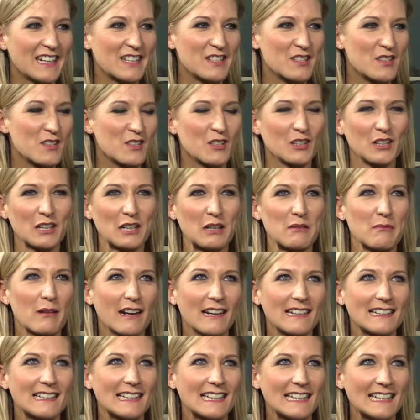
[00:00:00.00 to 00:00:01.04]
is true.
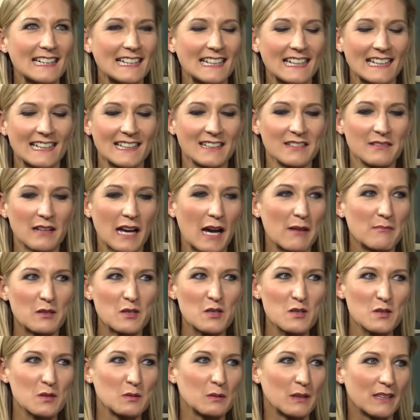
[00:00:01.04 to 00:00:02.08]
Apparently, uh, I'm not
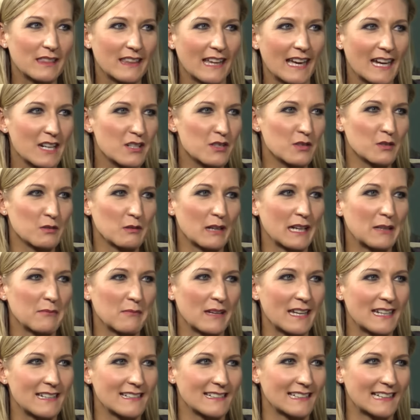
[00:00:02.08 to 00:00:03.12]
sure what the actual
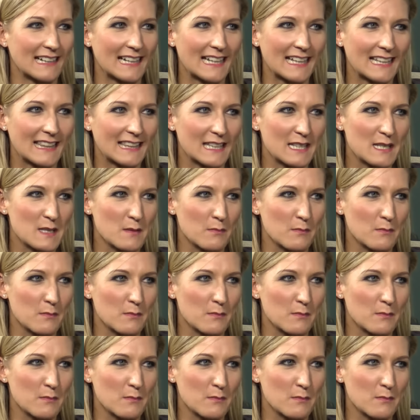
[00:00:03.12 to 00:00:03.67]
recommended length is,